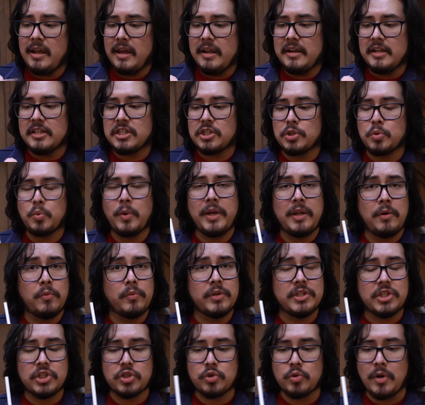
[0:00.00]
and it's sweetened
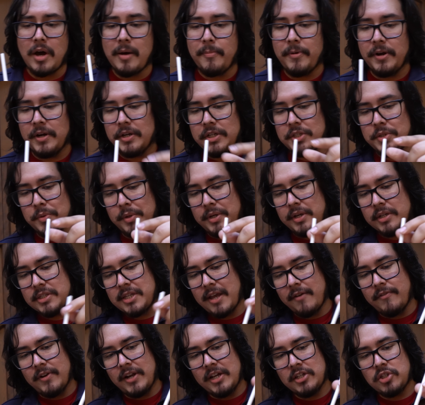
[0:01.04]
with strawberries. So it does
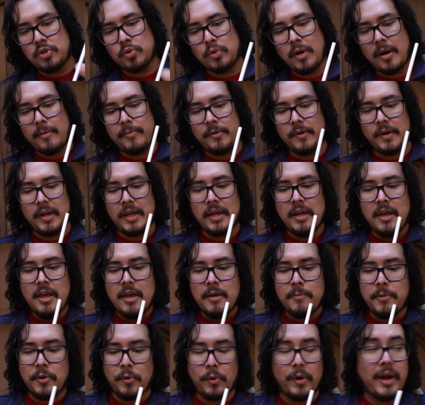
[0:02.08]
have a nice strawberry
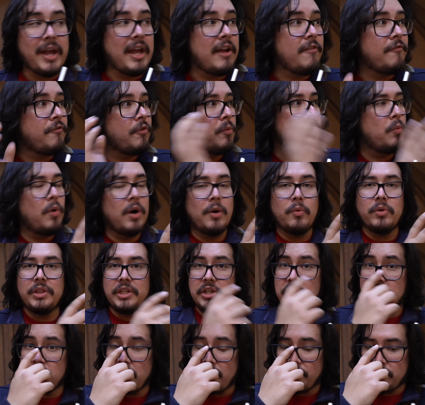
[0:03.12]
puree. And from what the
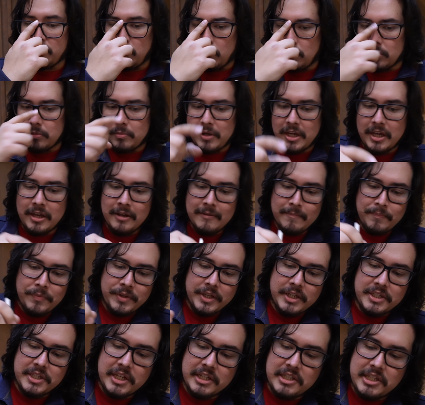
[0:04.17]
chef told me,
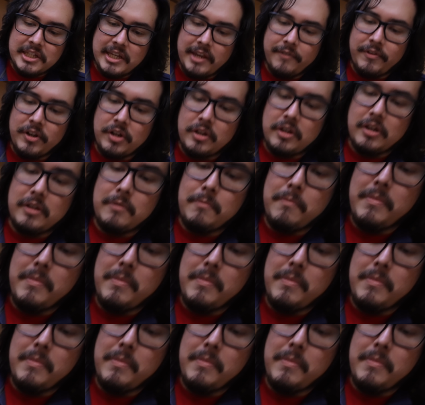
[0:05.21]
he said to give it a good